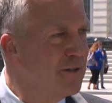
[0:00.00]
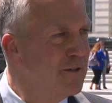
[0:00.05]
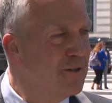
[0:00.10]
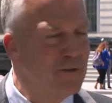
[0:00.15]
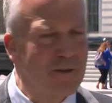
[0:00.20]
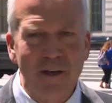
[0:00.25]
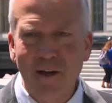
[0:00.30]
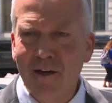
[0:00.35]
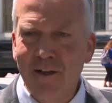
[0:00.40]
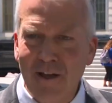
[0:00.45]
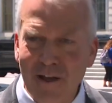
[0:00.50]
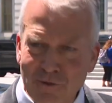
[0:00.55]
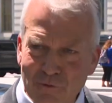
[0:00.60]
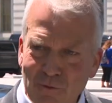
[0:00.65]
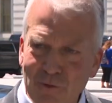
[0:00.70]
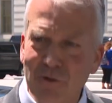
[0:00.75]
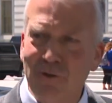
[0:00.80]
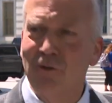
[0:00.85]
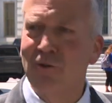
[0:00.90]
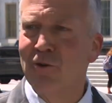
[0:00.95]
Okay, that's
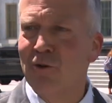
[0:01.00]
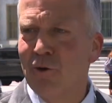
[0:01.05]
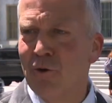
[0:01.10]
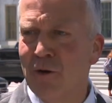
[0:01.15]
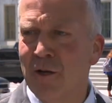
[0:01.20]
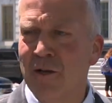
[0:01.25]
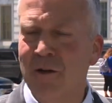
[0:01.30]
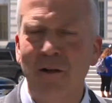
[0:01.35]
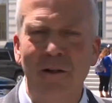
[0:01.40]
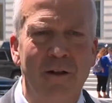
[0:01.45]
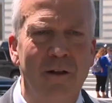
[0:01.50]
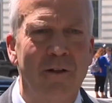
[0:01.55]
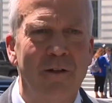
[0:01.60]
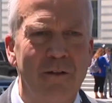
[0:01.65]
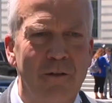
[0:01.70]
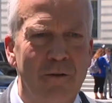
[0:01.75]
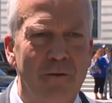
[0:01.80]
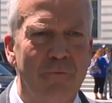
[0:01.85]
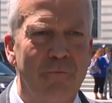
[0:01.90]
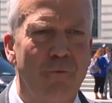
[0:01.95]
what you're doing.
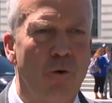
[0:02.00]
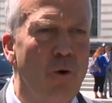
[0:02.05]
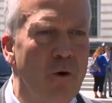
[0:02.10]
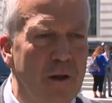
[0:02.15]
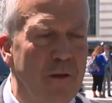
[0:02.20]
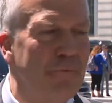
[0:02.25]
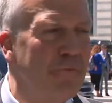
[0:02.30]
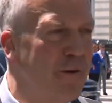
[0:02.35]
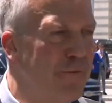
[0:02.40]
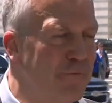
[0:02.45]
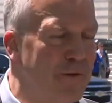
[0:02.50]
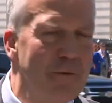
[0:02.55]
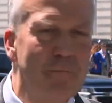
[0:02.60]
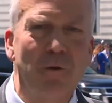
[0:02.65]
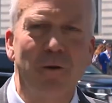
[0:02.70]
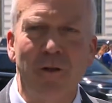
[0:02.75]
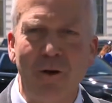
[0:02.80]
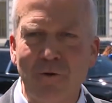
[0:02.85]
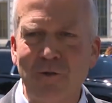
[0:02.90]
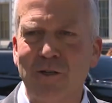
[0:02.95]
40, 50
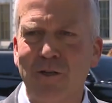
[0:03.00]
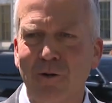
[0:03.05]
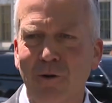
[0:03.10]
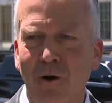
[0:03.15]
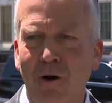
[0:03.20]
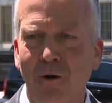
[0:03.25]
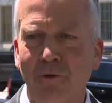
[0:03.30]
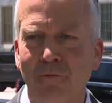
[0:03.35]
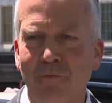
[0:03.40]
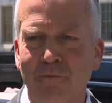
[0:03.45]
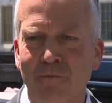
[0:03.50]
below zero.